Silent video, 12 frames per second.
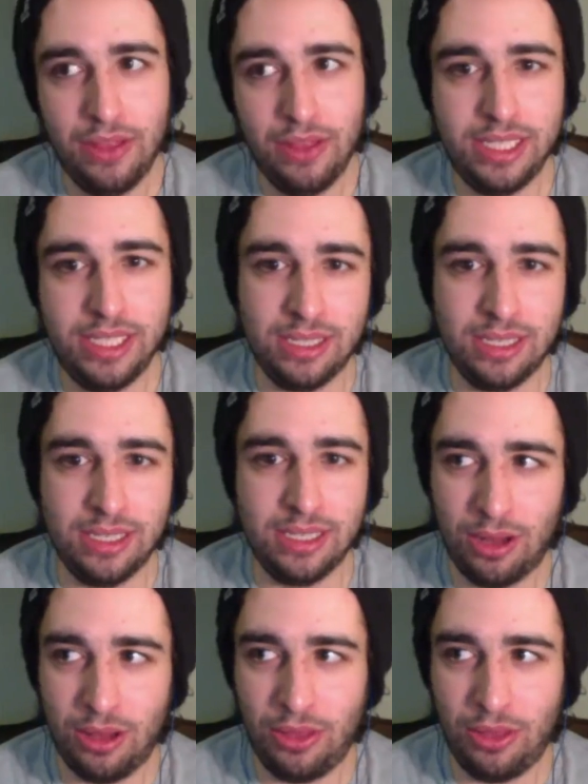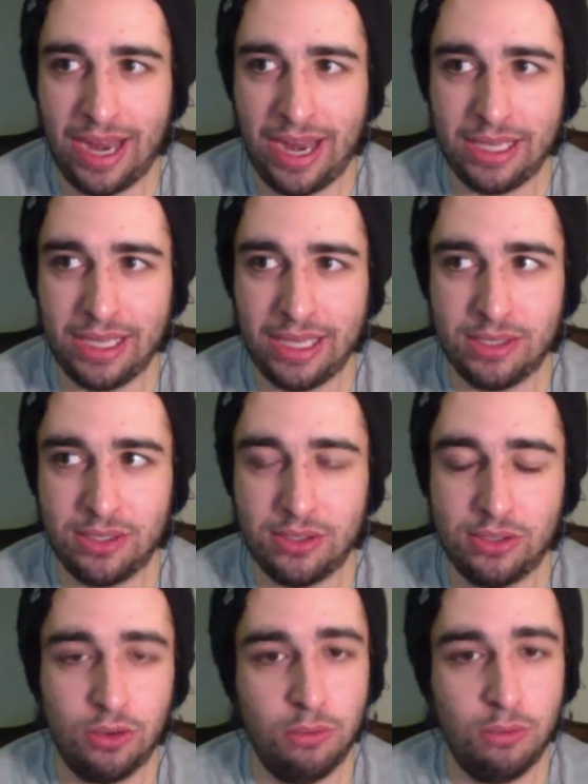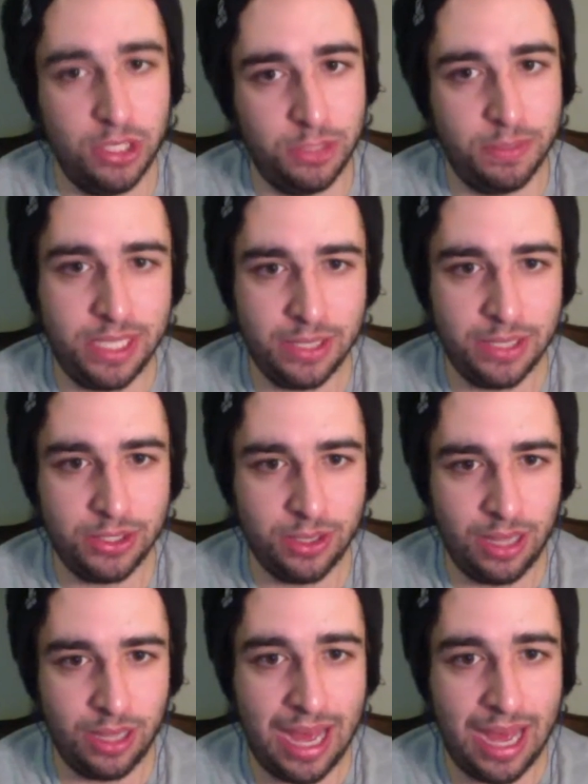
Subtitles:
is a girl that has so much potential.